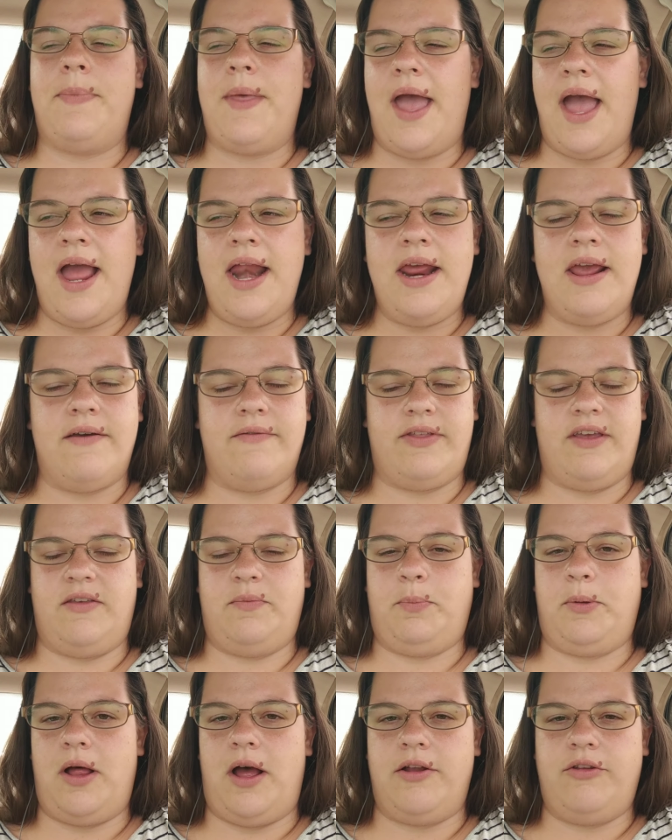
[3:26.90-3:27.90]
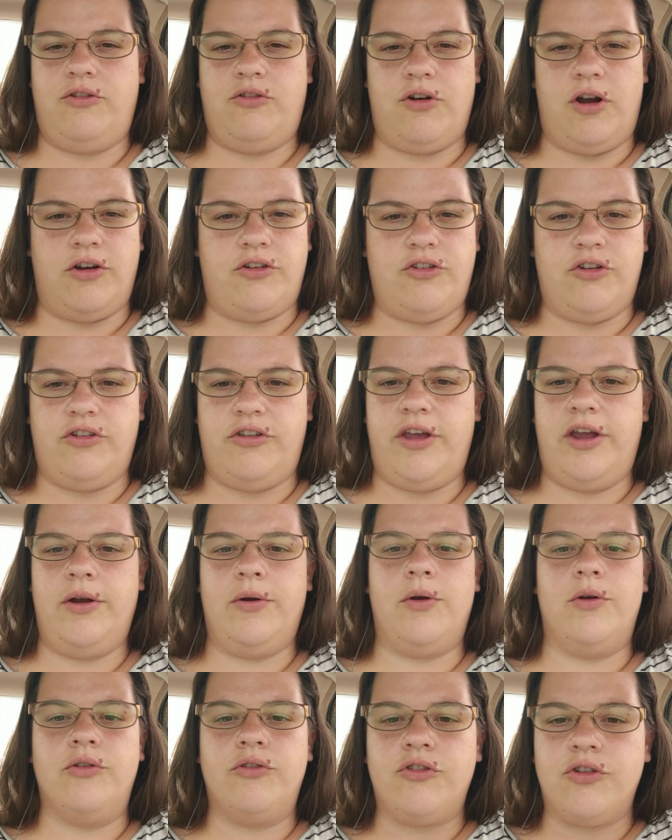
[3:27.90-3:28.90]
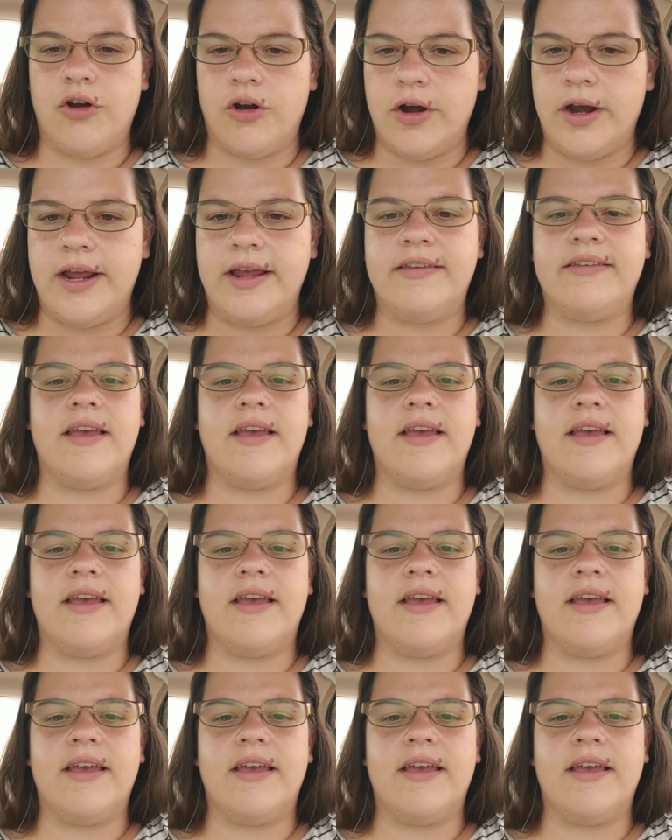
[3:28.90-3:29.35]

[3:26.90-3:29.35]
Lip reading: any of these plot structures, hero's journey,